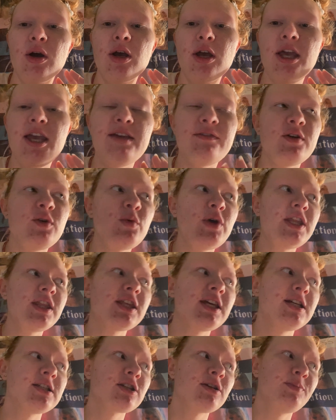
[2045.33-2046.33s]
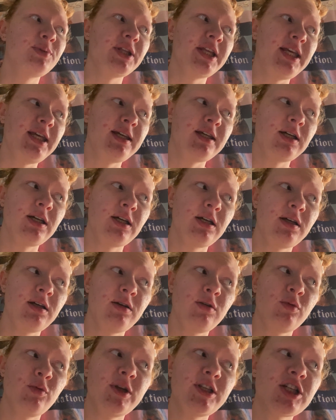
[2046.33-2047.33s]
even when things are bleak,
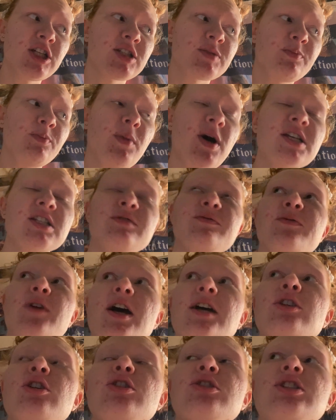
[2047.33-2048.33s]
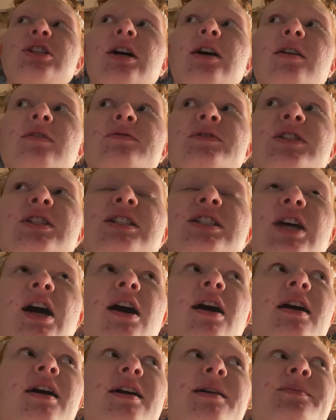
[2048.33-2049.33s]
we just must find ourselves the
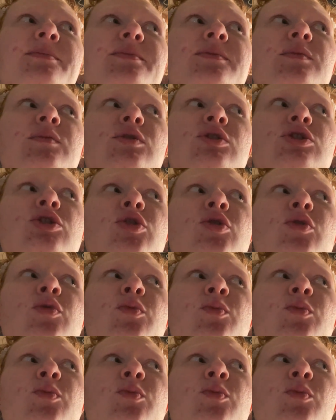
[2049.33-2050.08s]
time to